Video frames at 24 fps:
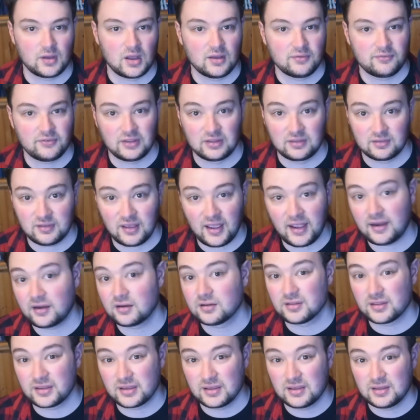off
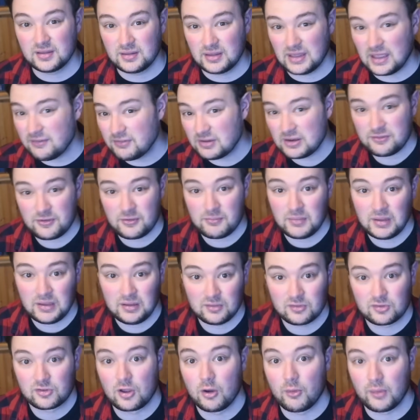entirely, even if it
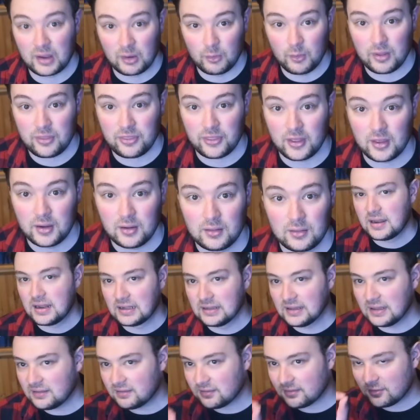means going with it. Now
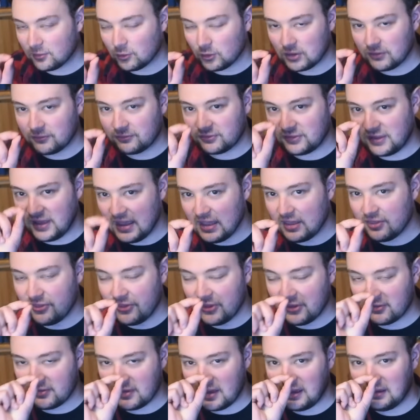let's sort of take
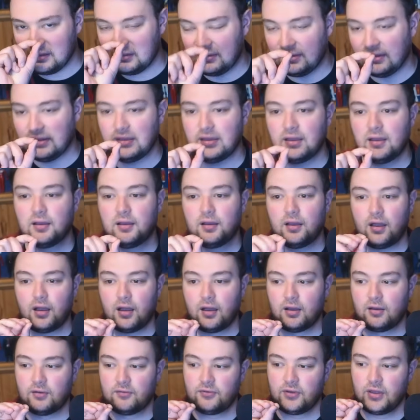this idea
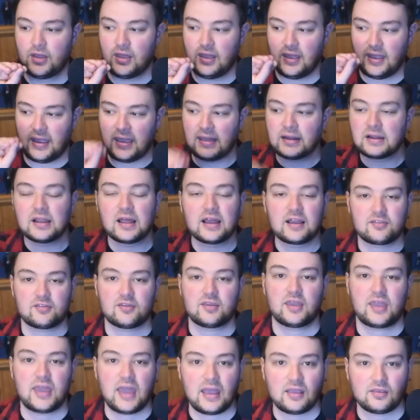of
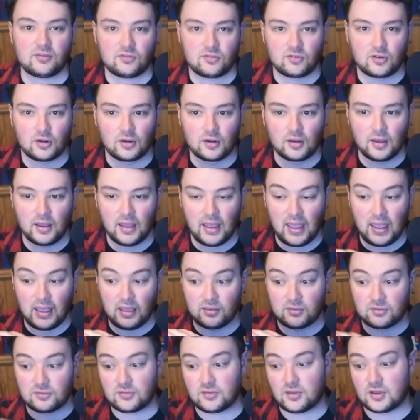analyzing Katsura
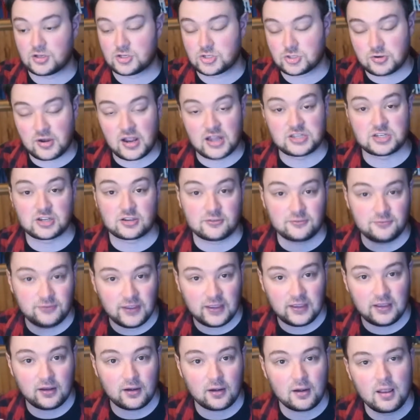as a tragic
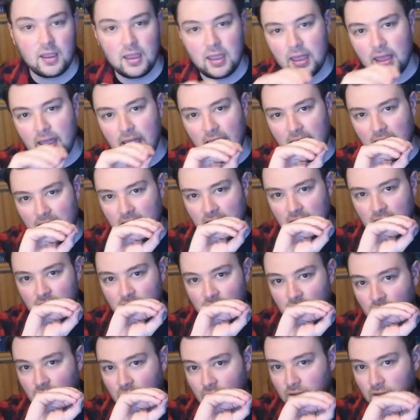figure and